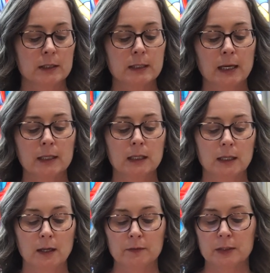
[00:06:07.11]
Dad
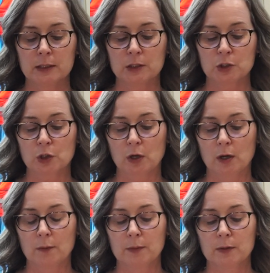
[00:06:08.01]
loved his
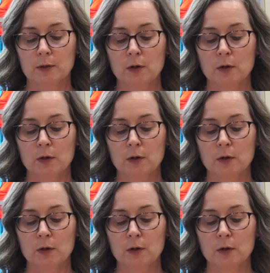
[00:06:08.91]
job,